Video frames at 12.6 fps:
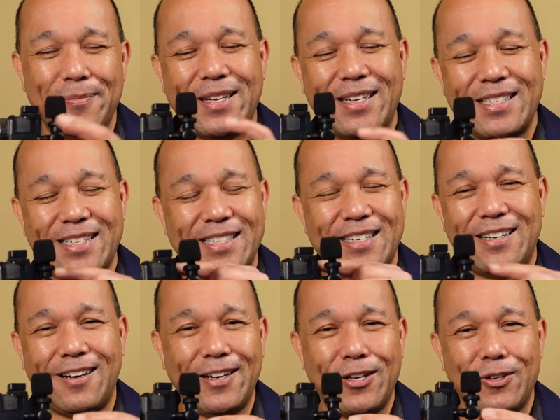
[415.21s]
because this
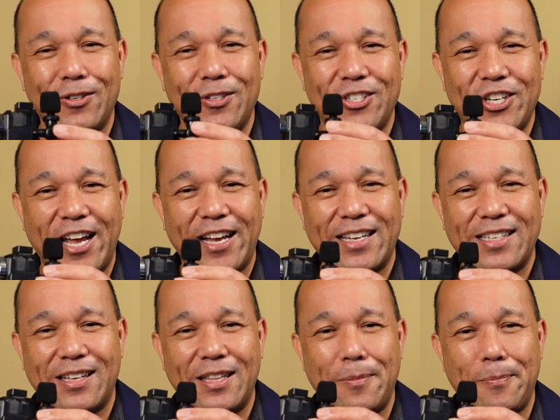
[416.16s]
audio jack
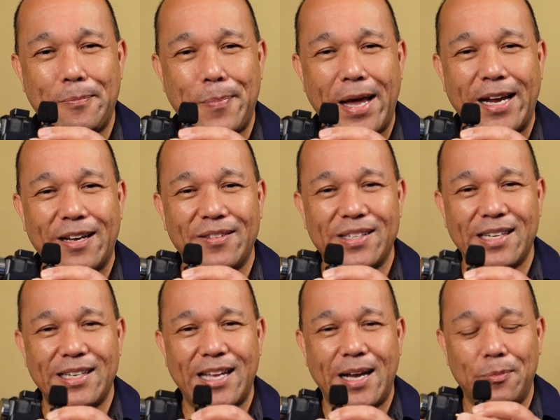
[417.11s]
is on the back of this
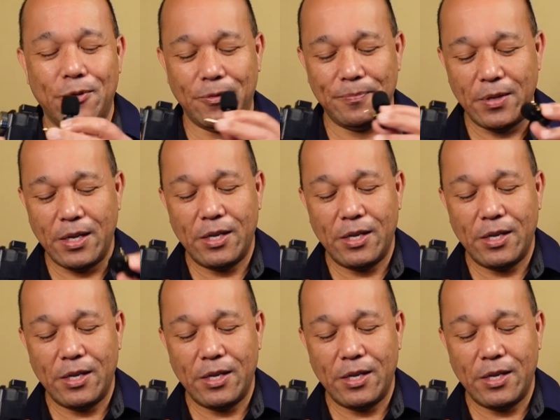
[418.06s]
adapter.